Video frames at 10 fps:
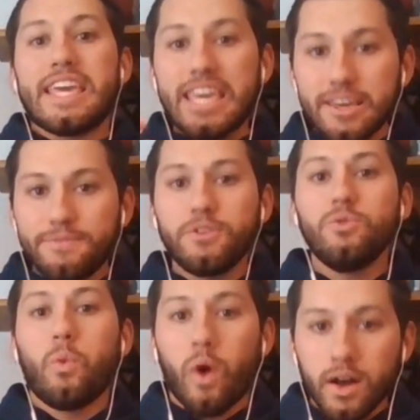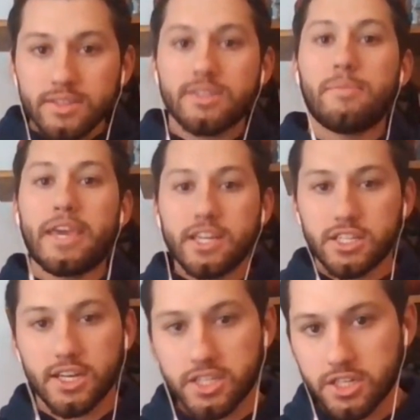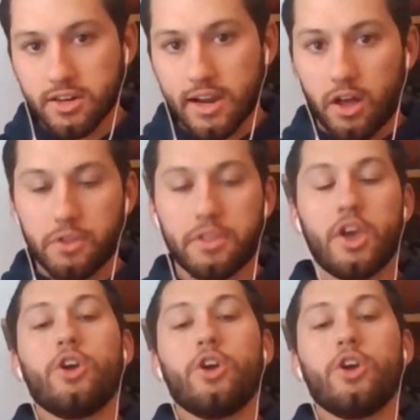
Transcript: if you want to make a change to your health,